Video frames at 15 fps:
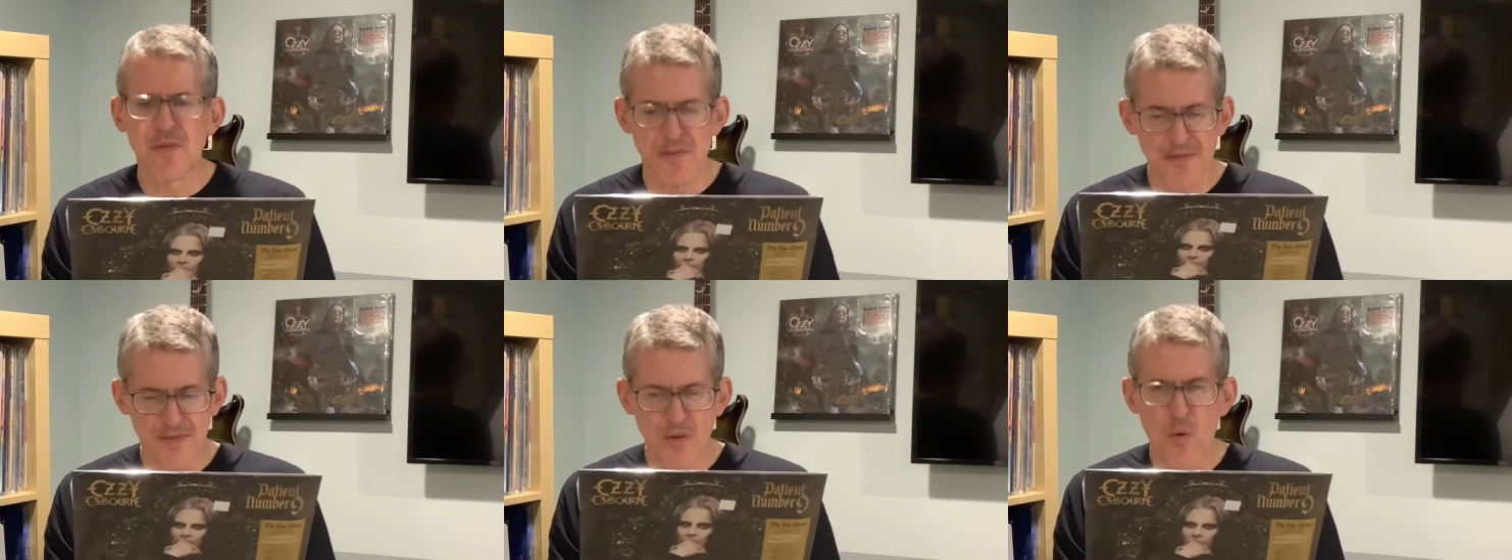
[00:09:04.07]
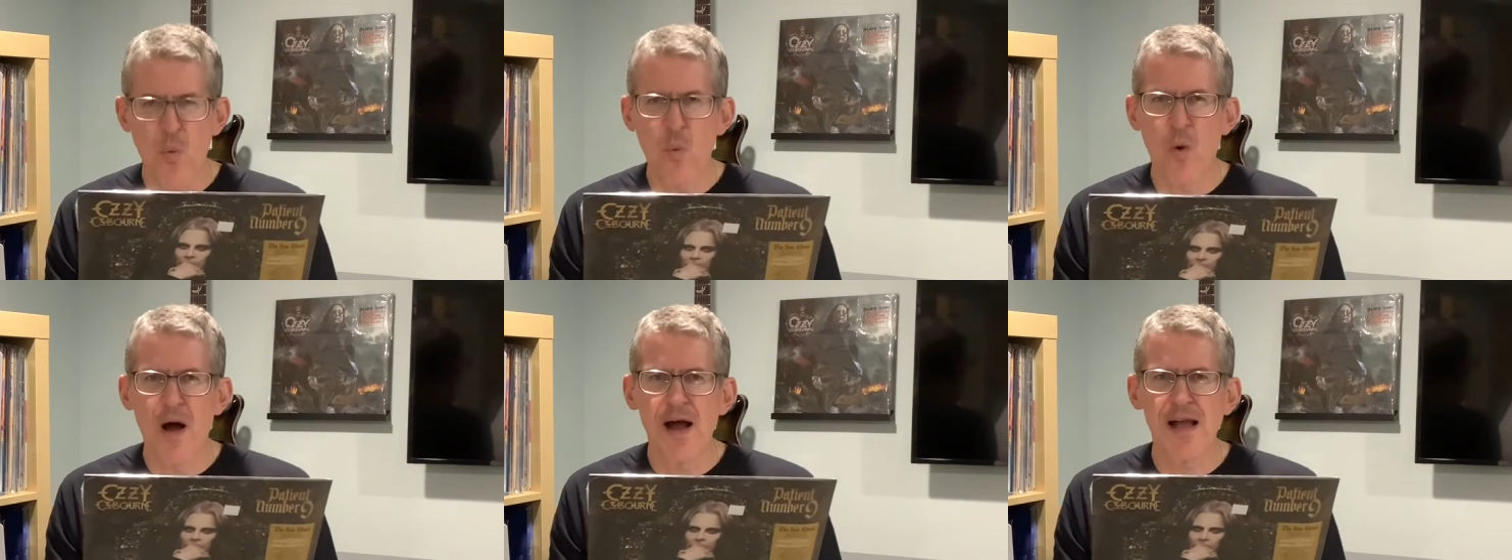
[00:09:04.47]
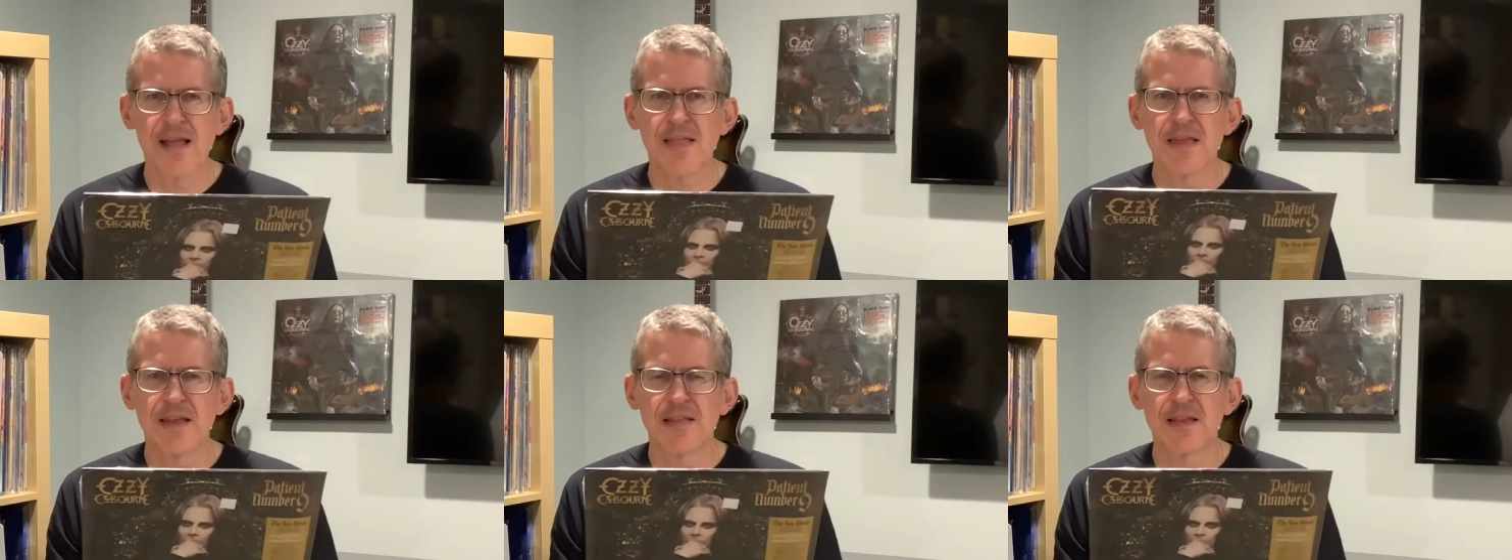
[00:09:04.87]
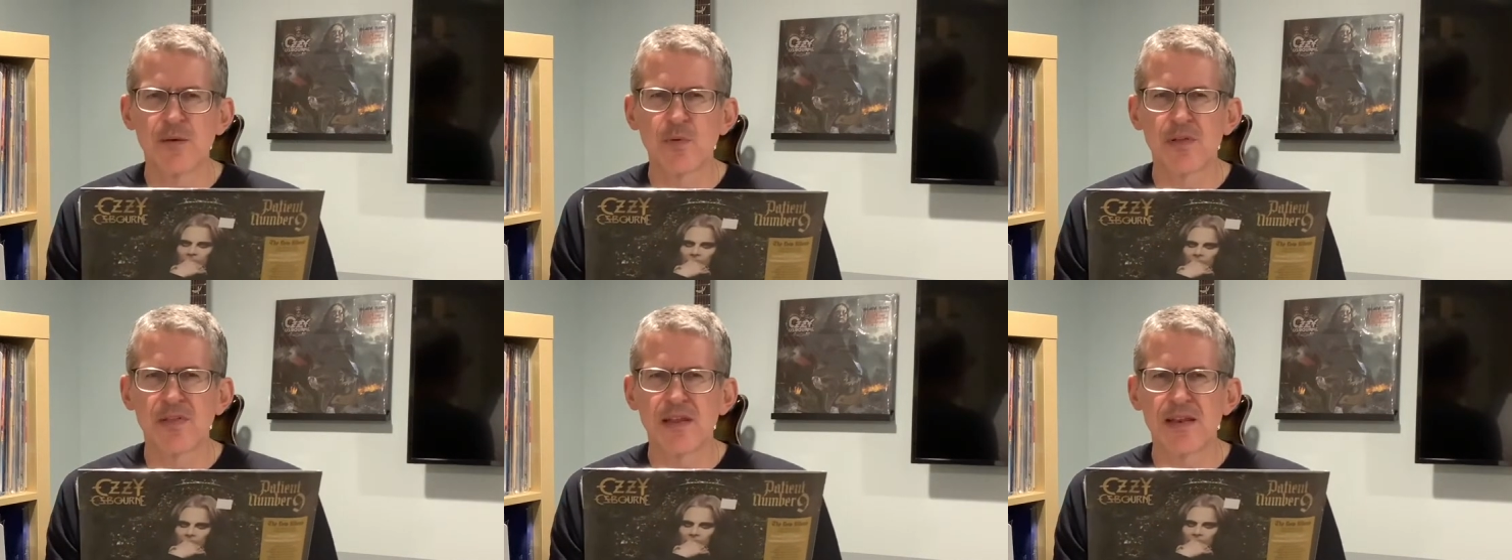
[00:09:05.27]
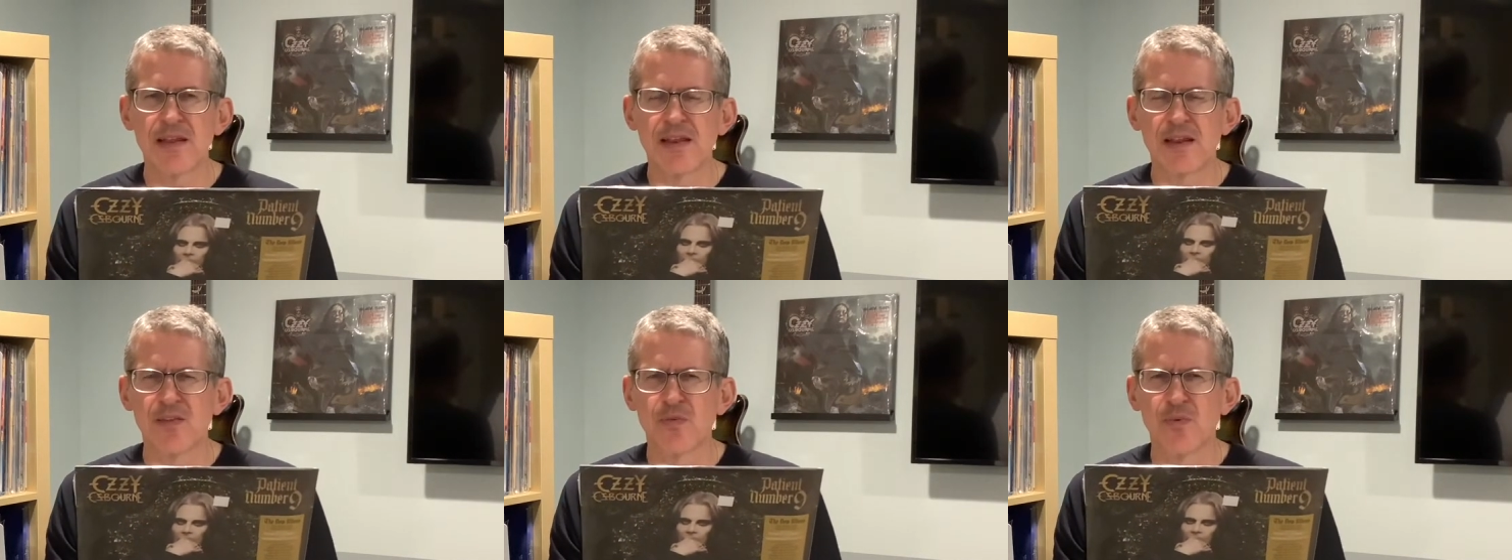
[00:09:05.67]
know why they did what they
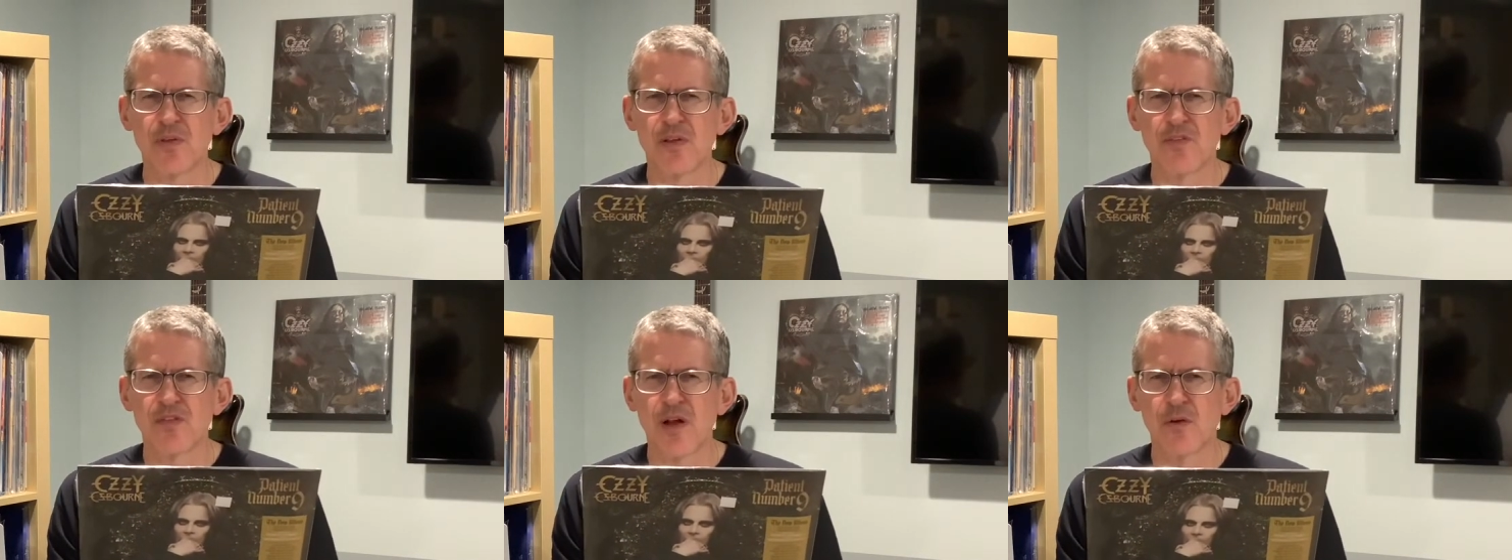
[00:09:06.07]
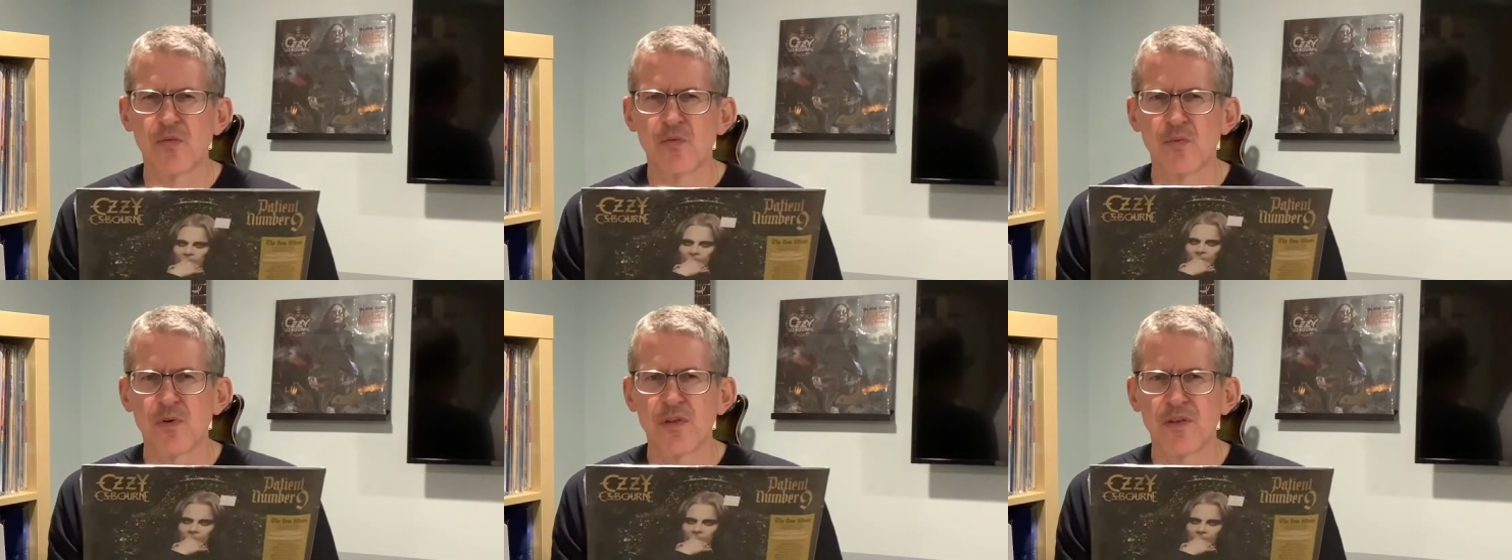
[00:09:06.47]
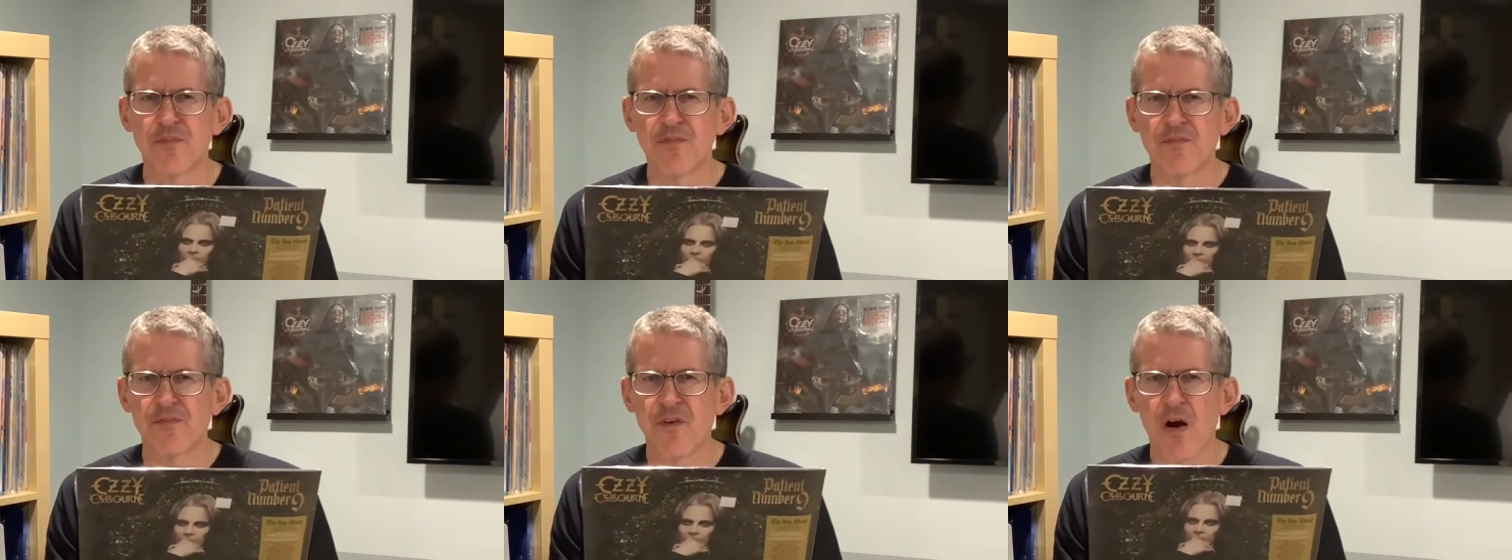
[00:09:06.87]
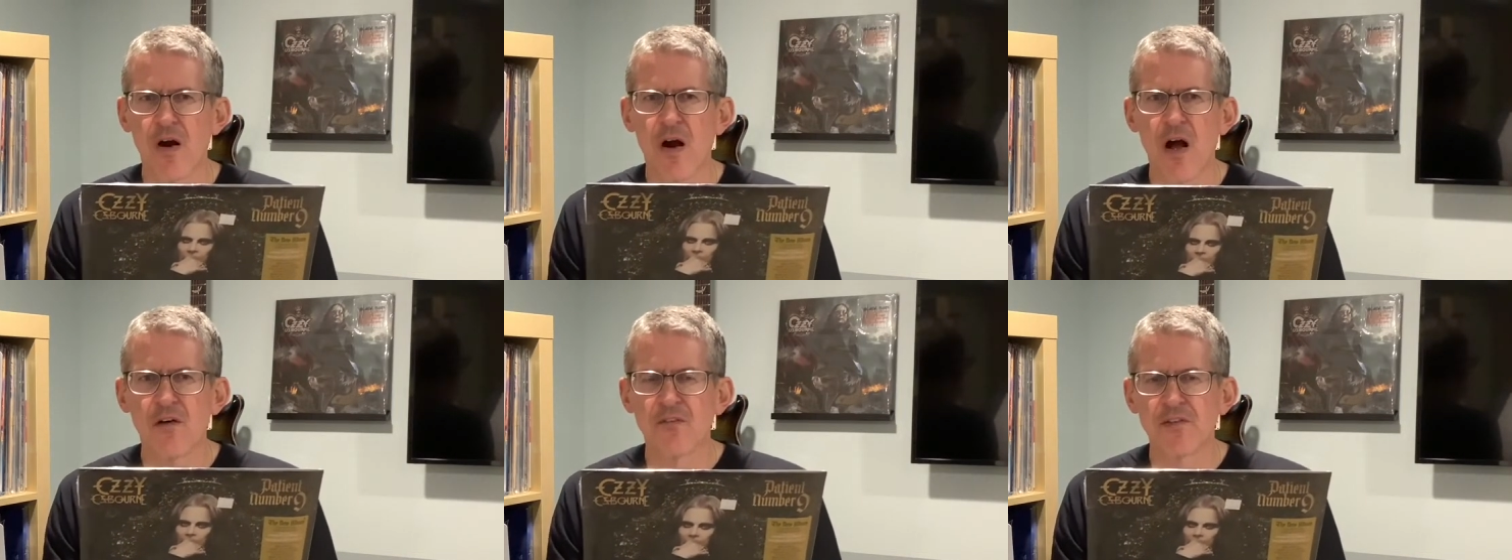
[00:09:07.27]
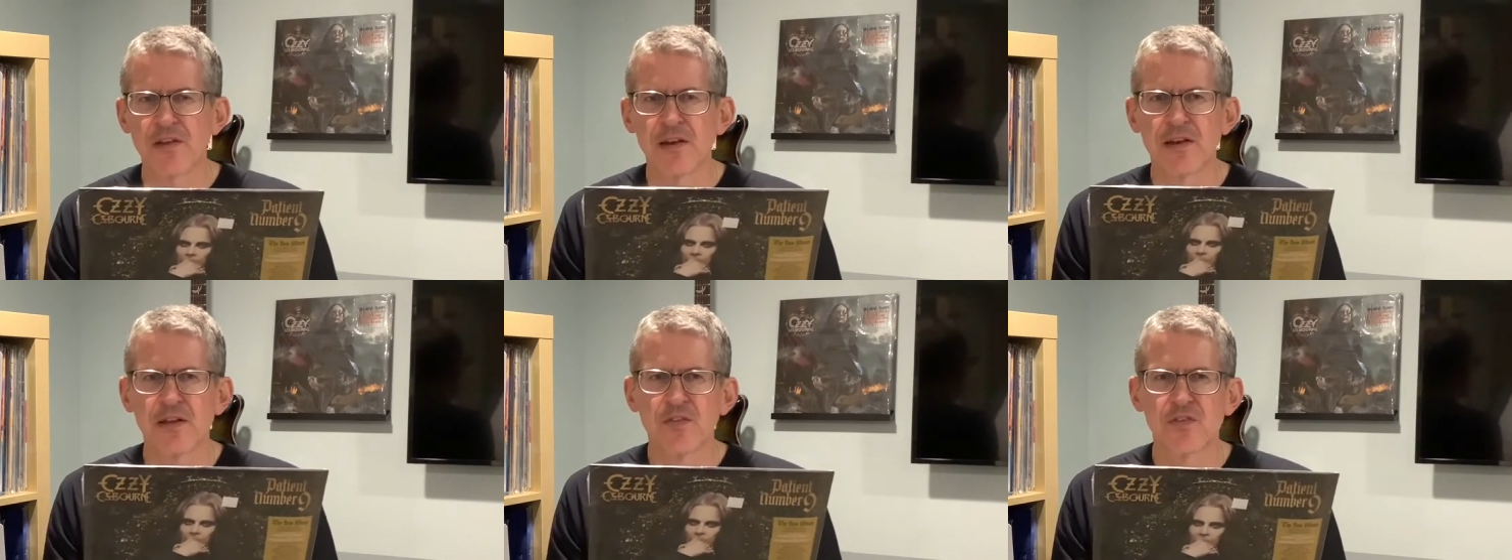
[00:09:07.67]
did. It really sounds really far off in the
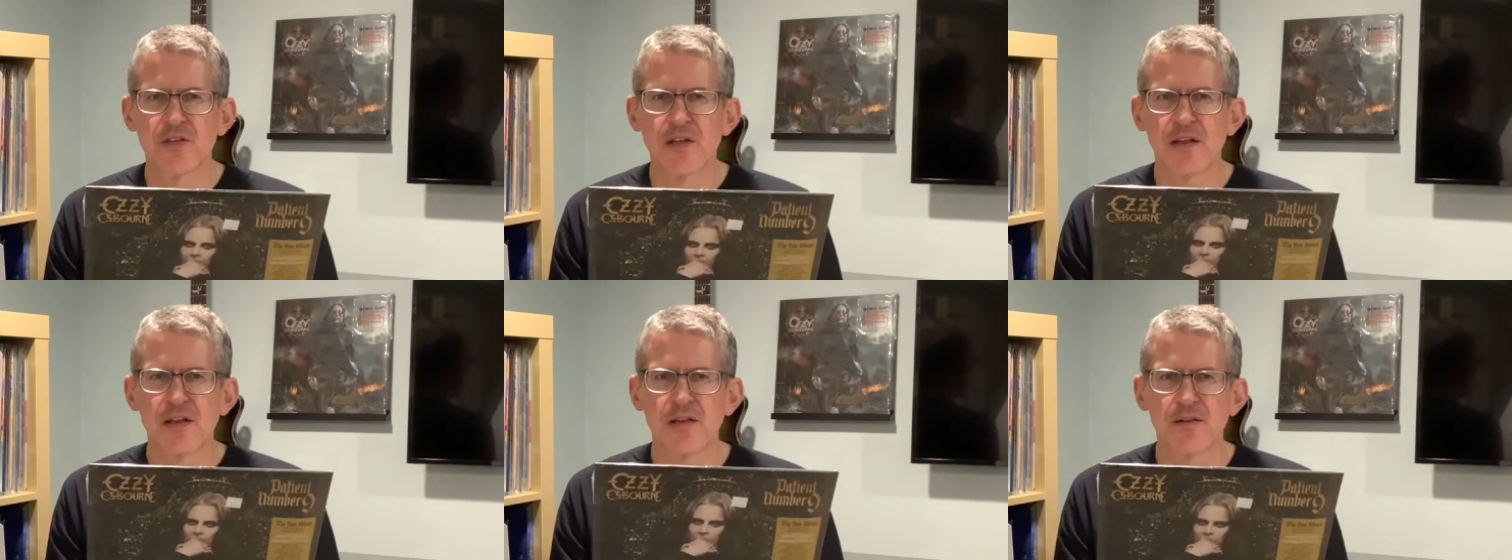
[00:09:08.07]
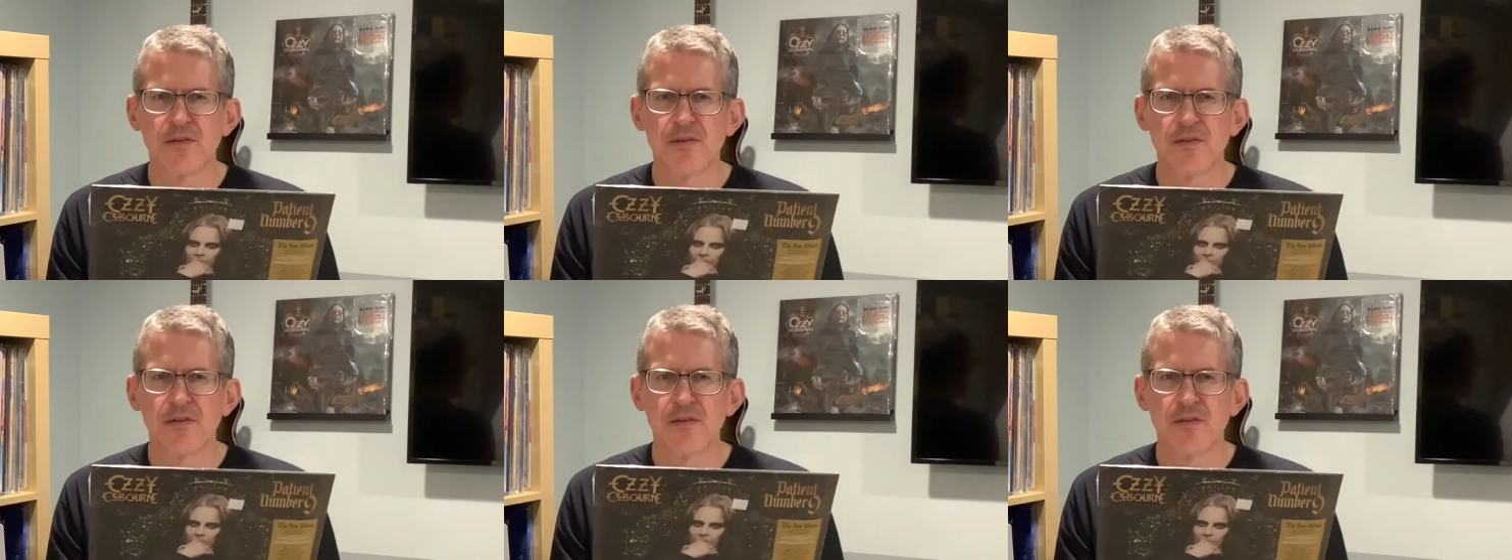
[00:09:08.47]
distant,